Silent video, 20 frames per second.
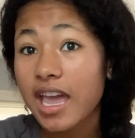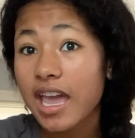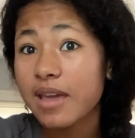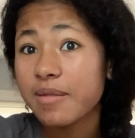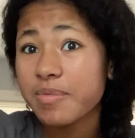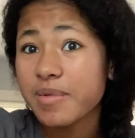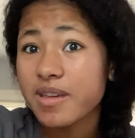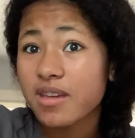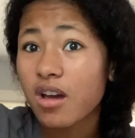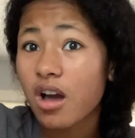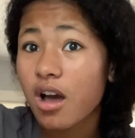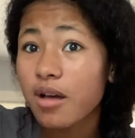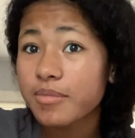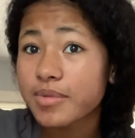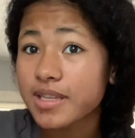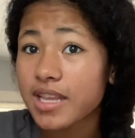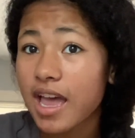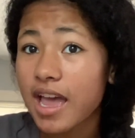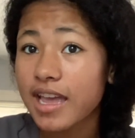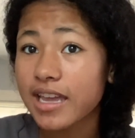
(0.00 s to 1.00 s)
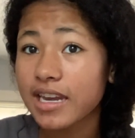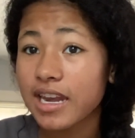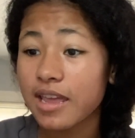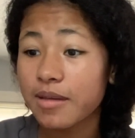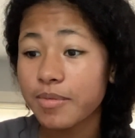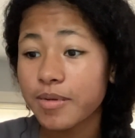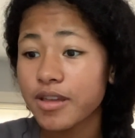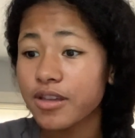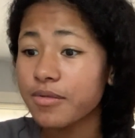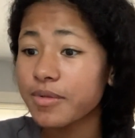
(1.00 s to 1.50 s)
AP Comp Sci, and AP
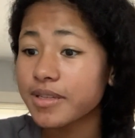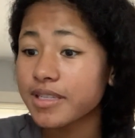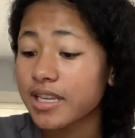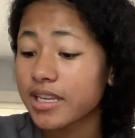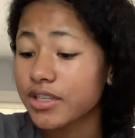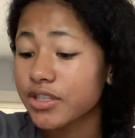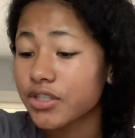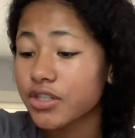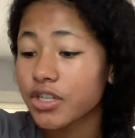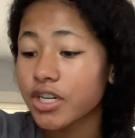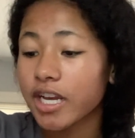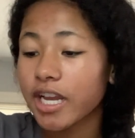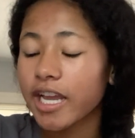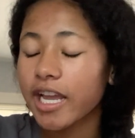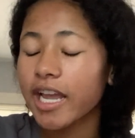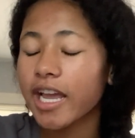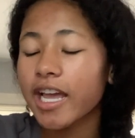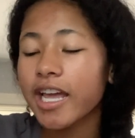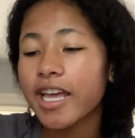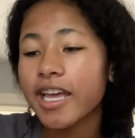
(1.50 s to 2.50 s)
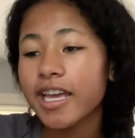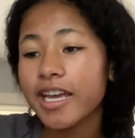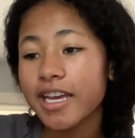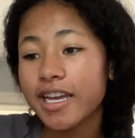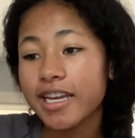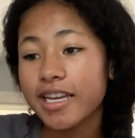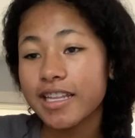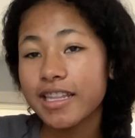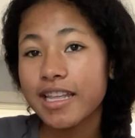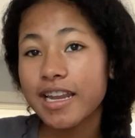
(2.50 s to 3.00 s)
US History.
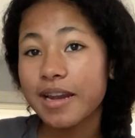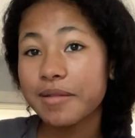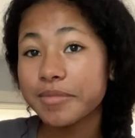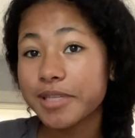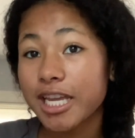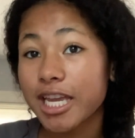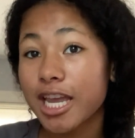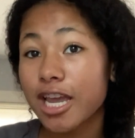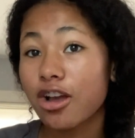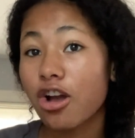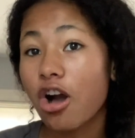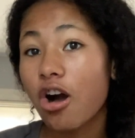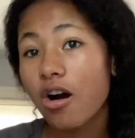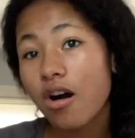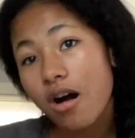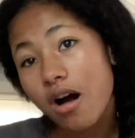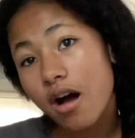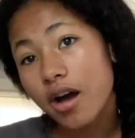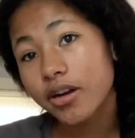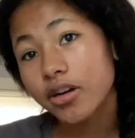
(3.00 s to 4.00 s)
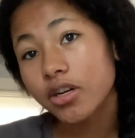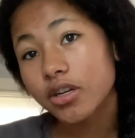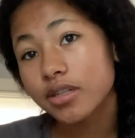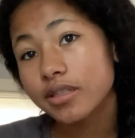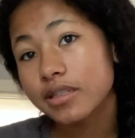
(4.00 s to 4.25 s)
And then I'm taking all honors